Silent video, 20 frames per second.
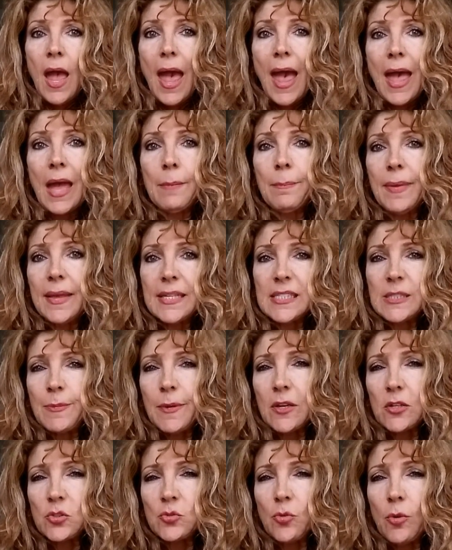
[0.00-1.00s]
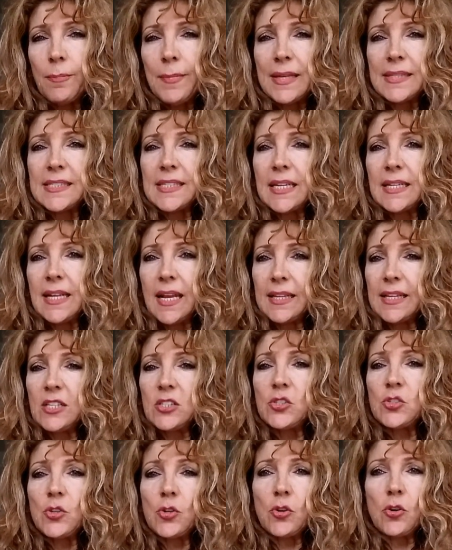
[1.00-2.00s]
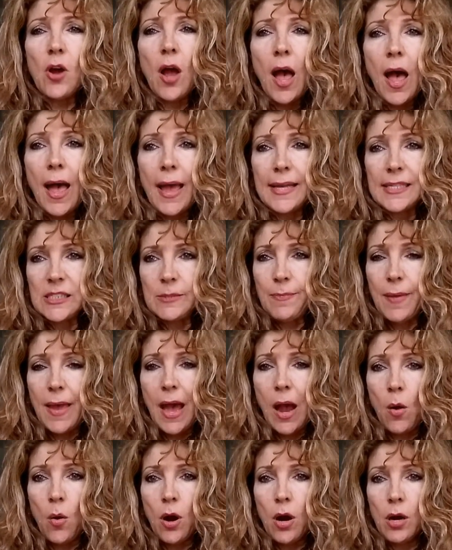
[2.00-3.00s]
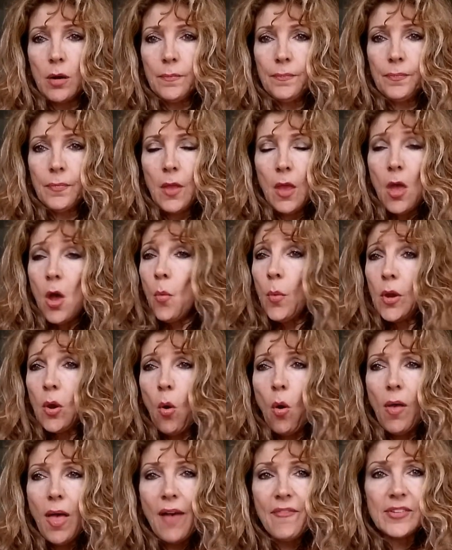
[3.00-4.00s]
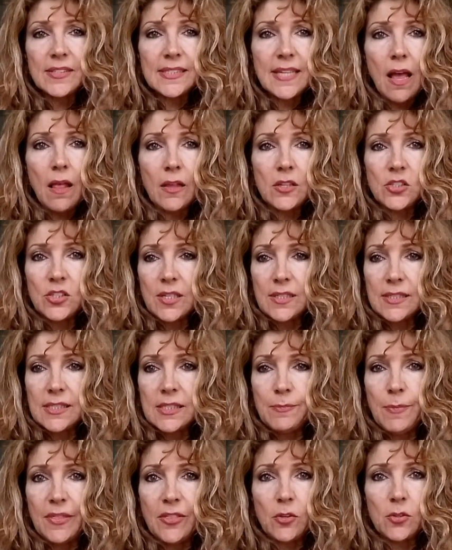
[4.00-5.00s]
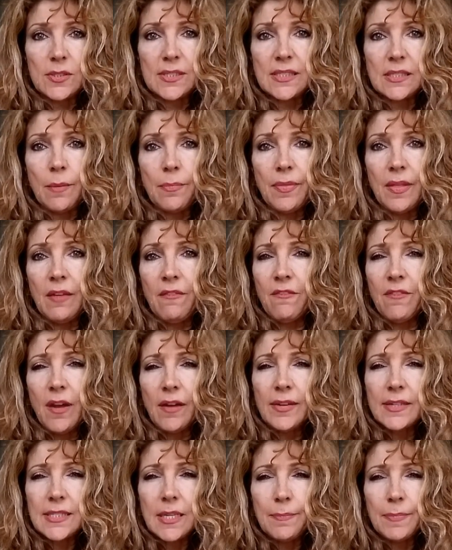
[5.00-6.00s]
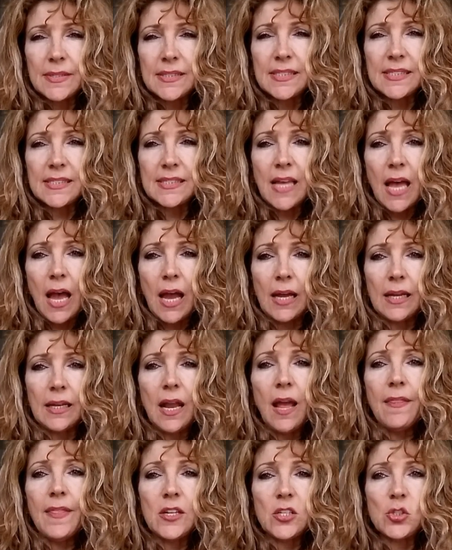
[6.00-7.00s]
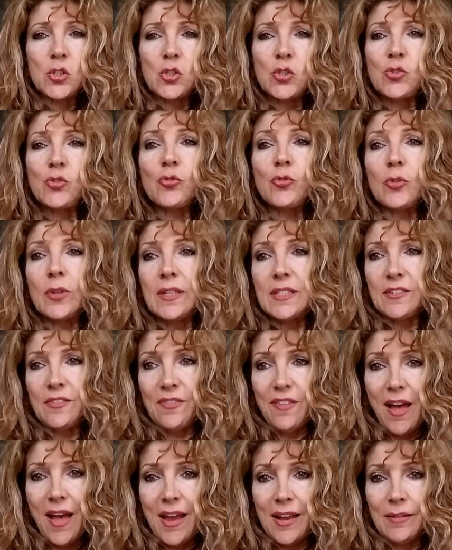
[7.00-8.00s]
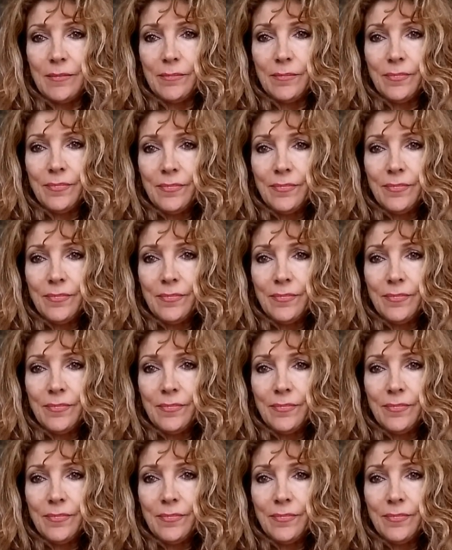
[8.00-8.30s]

And being spiritual means connecting to your highest power. We all have intelligence, but there's something very deep inside that is truly divine.